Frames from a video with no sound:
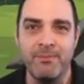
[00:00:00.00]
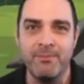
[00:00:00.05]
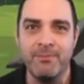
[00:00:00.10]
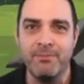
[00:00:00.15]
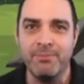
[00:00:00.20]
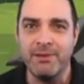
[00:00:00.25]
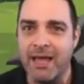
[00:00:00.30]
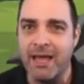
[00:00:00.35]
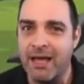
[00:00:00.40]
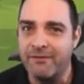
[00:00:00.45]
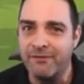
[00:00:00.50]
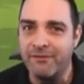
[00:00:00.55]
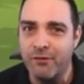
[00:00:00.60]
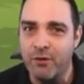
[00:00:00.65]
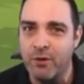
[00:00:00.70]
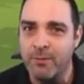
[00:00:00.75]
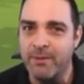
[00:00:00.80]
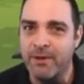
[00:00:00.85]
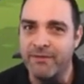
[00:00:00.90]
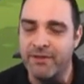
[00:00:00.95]

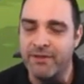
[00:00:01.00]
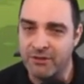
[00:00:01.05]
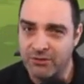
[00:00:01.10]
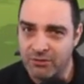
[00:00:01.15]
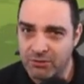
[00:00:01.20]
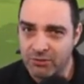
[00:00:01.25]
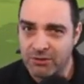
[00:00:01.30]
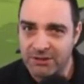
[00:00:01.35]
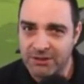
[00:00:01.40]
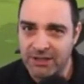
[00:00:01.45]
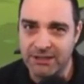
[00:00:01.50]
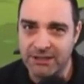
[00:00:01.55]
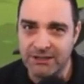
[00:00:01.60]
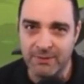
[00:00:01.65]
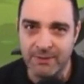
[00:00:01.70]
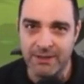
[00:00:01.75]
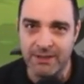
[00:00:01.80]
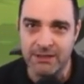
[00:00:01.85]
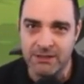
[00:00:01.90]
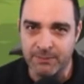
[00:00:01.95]
platform, if the tool does
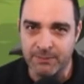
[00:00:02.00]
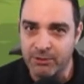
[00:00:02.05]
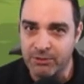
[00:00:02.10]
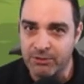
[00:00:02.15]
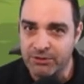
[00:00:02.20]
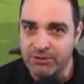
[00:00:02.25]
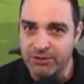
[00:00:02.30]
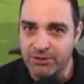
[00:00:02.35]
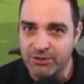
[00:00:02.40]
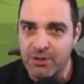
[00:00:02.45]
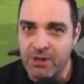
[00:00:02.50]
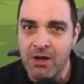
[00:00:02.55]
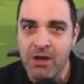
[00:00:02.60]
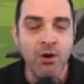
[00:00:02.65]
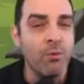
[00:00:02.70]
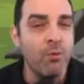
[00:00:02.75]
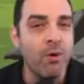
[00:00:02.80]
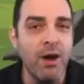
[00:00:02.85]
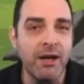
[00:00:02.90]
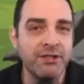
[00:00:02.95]
what it's supposed to,
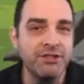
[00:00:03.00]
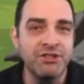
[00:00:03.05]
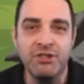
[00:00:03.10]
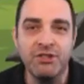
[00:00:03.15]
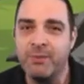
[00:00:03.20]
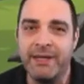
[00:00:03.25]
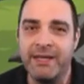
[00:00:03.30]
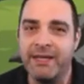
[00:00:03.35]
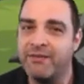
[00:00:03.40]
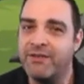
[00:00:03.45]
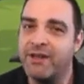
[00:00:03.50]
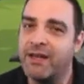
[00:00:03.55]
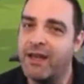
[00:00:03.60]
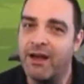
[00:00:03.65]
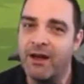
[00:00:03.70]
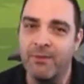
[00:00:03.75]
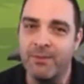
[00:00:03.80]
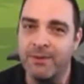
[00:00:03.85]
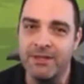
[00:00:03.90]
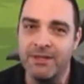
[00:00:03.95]
why should we even
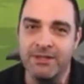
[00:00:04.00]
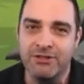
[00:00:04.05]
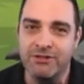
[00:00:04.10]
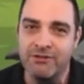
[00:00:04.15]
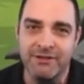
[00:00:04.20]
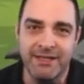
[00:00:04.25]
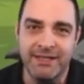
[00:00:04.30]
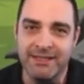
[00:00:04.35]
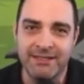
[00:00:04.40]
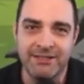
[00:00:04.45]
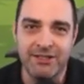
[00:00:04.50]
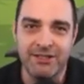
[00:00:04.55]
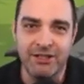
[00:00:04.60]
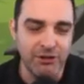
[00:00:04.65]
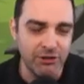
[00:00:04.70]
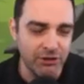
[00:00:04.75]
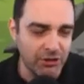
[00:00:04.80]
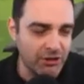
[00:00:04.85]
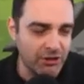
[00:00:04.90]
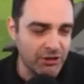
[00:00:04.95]
care what the screens
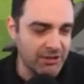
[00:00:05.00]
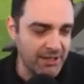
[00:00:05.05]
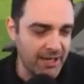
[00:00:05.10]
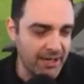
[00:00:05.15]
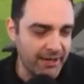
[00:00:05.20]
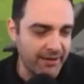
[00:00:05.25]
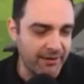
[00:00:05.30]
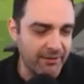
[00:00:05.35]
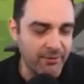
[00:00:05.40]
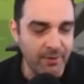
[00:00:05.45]
look like?